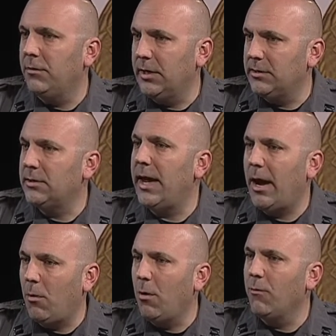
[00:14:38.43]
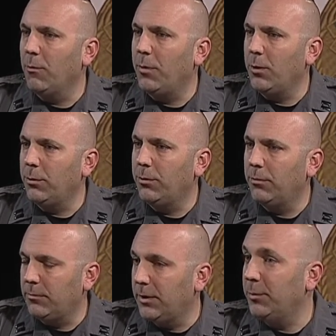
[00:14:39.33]
is now over both
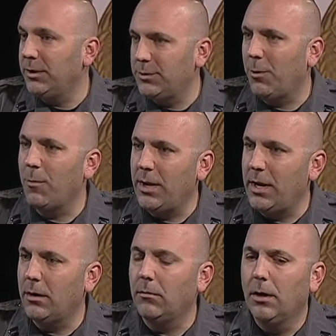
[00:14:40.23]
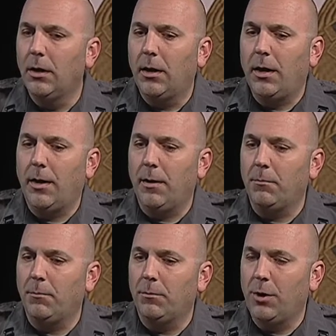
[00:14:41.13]
the police department and
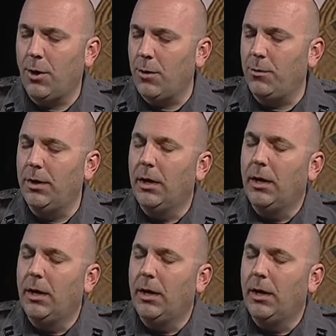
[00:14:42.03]
code.